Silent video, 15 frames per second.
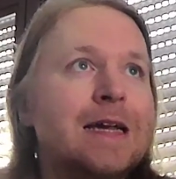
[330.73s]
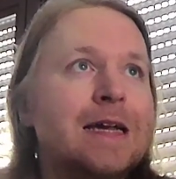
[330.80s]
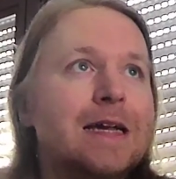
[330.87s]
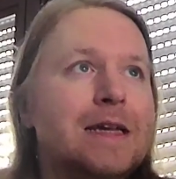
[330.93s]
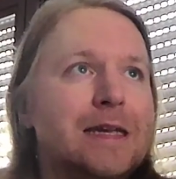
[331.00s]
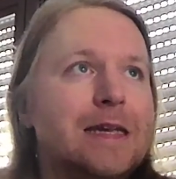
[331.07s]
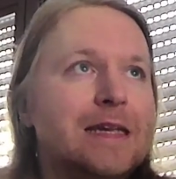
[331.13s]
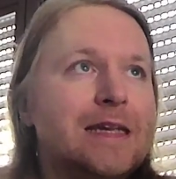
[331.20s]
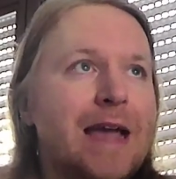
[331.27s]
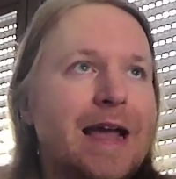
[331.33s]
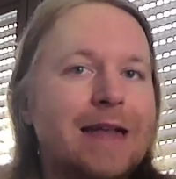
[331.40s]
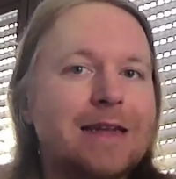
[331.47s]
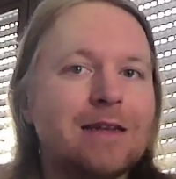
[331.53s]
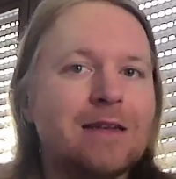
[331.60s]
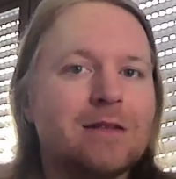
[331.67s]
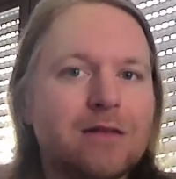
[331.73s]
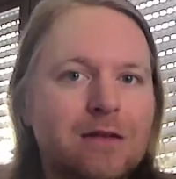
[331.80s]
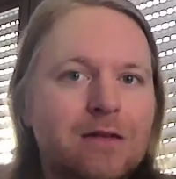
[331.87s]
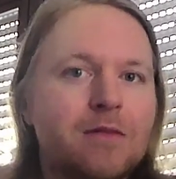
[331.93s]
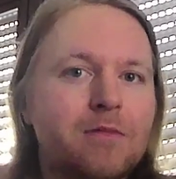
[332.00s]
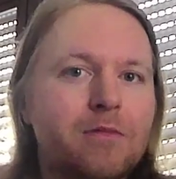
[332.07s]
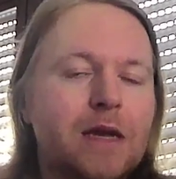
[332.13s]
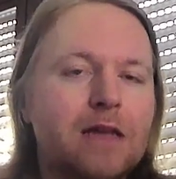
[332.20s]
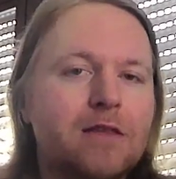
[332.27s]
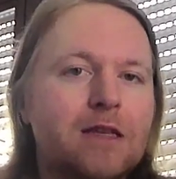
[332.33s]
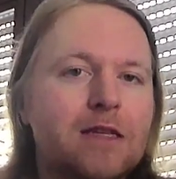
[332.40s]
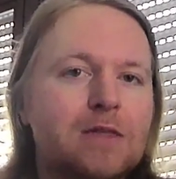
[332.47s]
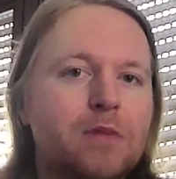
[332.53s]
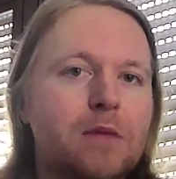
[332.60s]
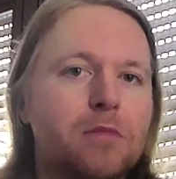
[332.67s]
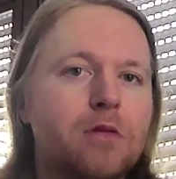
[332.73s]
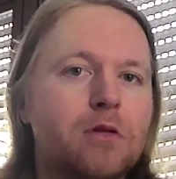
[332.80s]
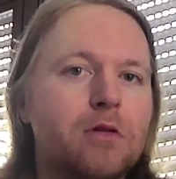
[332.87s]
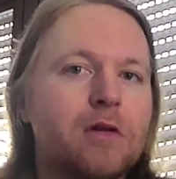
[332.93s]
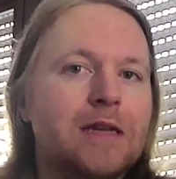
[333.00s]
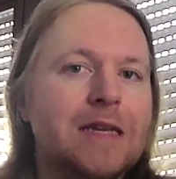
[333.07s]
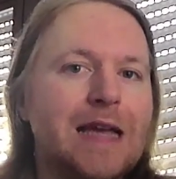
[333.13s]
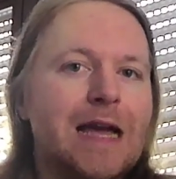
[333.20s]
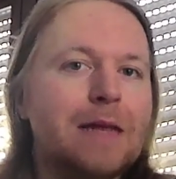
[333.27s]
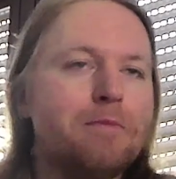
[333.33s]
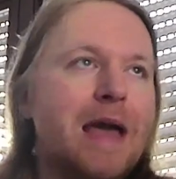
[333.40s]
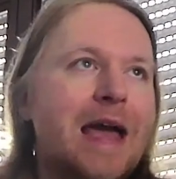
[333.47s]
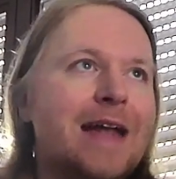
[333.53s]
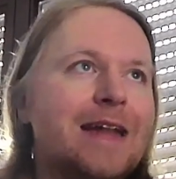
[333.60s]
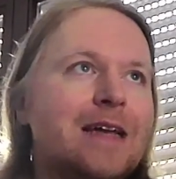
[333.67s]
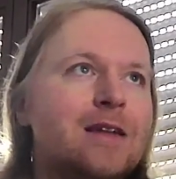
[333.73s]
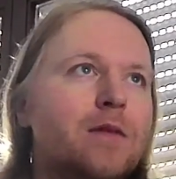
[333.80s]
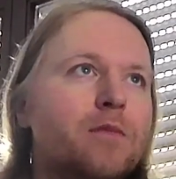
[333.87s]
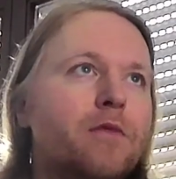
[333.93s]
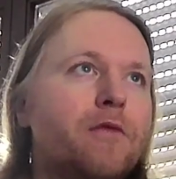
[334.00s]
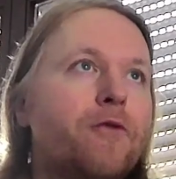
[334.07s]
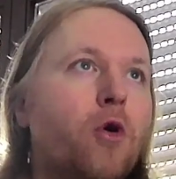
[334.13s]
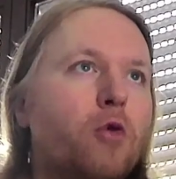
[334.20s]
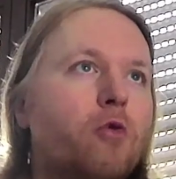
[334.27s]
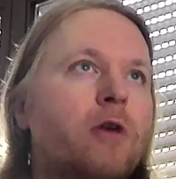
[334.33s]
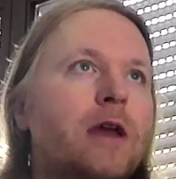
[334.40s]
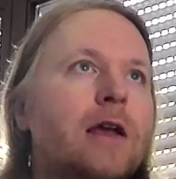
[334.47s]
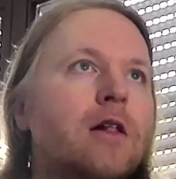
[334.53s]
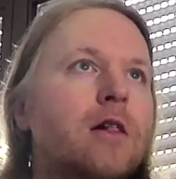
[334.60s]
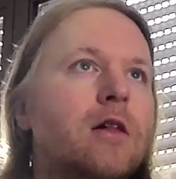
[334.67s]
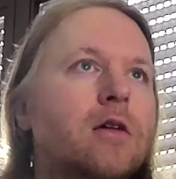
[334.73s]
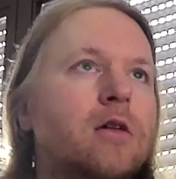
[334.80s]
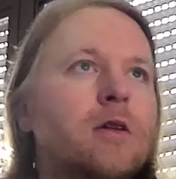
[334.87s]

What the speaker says: He can make these people get mad at him for real.